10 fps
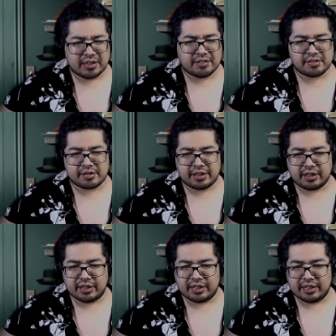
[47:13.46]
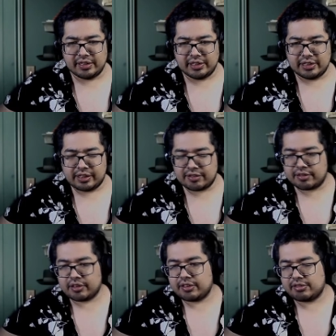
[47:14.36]
Unless it's like a...
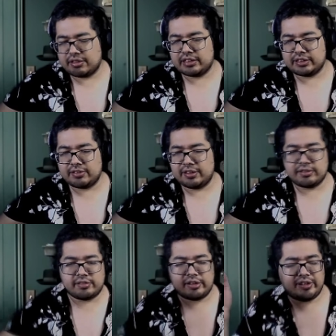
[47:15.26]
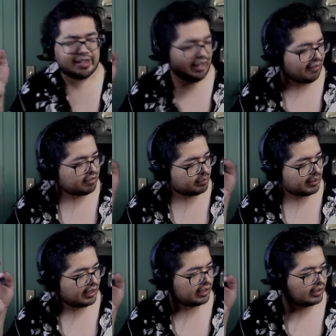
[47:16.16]
Because it doesn't necessarily have to
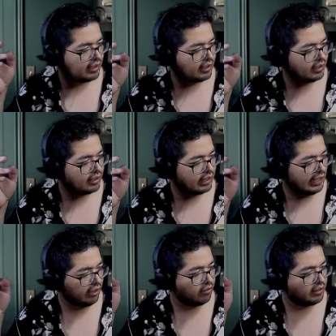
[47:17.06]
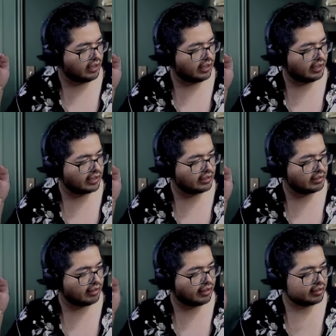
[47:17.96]
be like hair dye. It
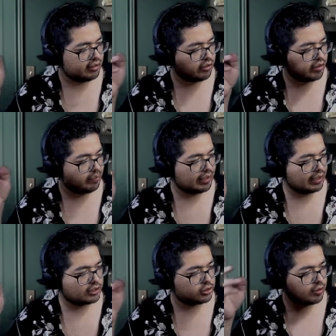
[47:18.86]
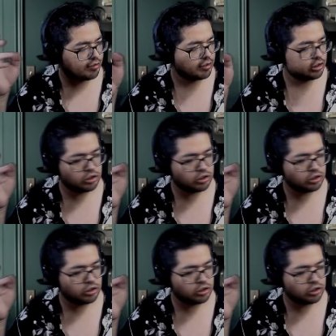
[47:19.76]
can literally be like stress